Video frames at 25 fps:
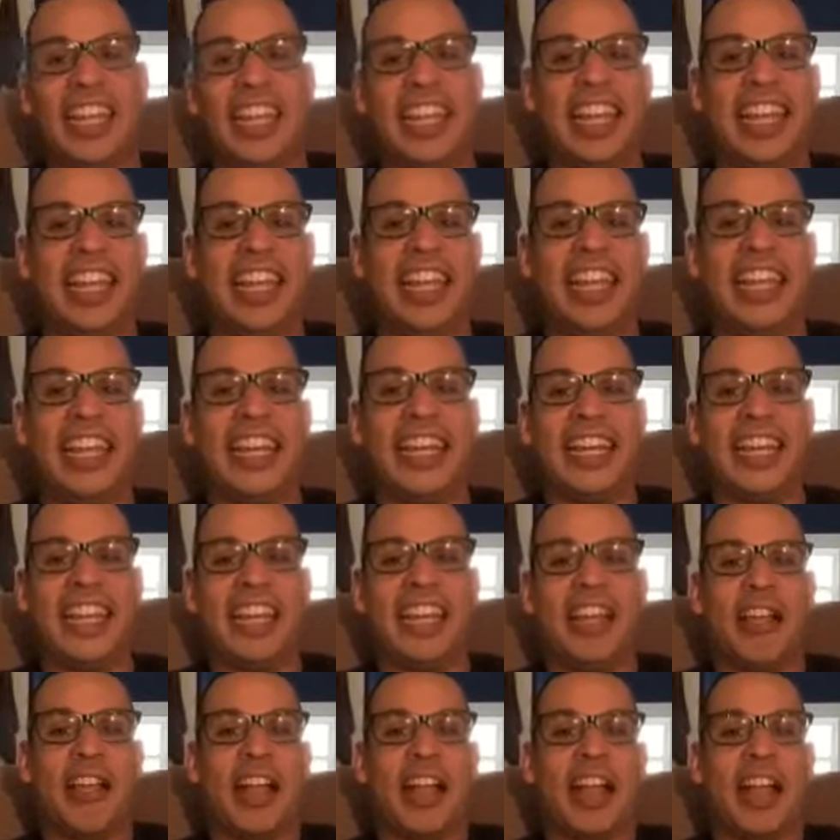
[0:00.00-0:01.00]
Bell says you're
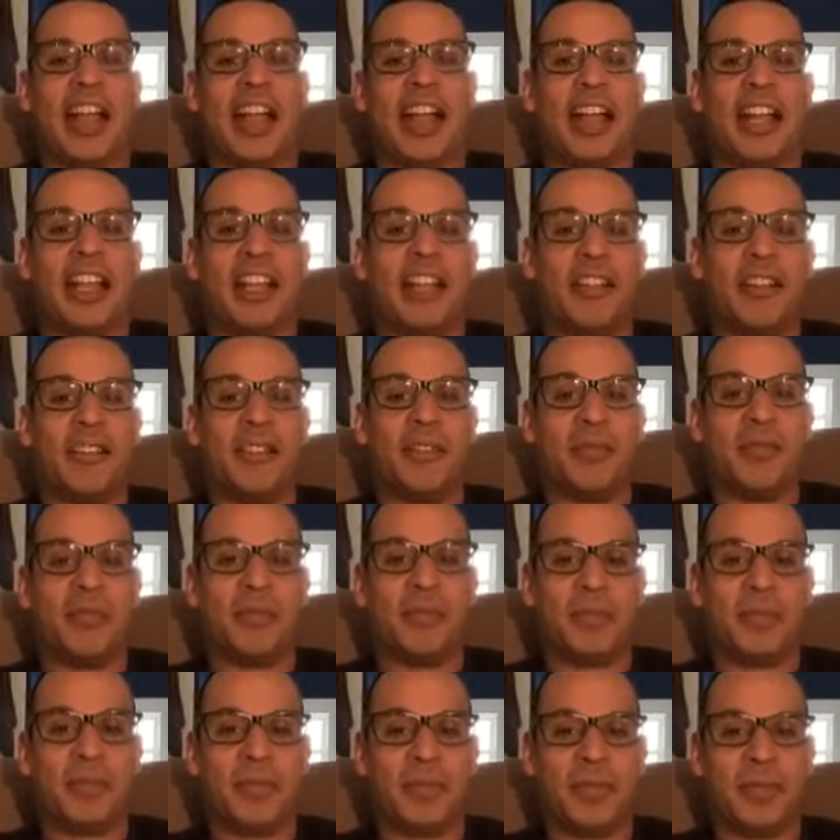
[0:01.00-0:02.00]
never allowed to
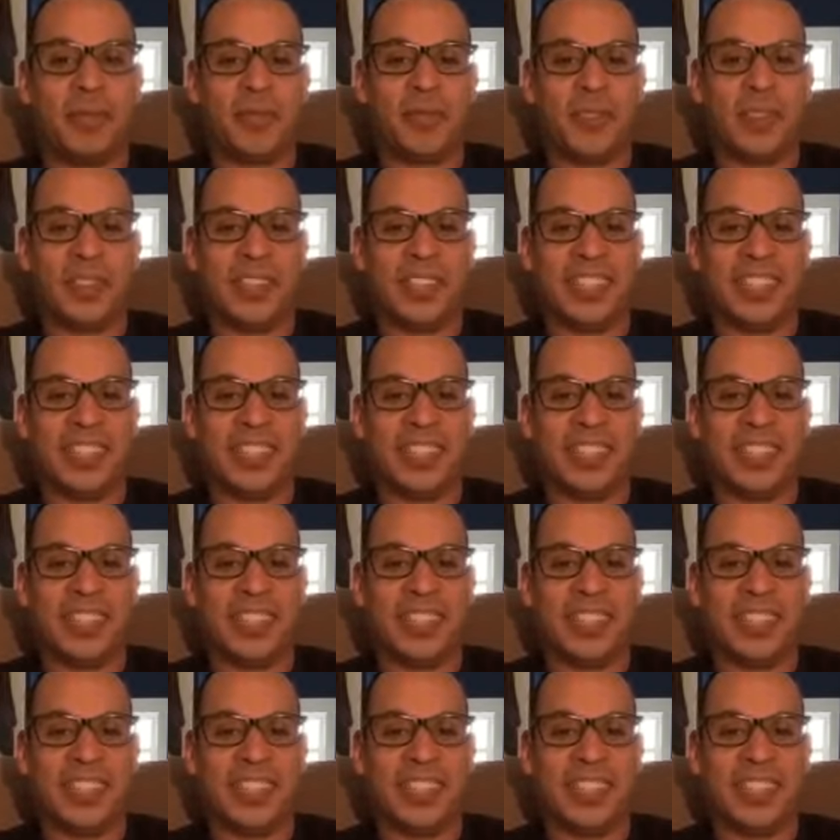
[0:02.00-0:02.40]
teach our kids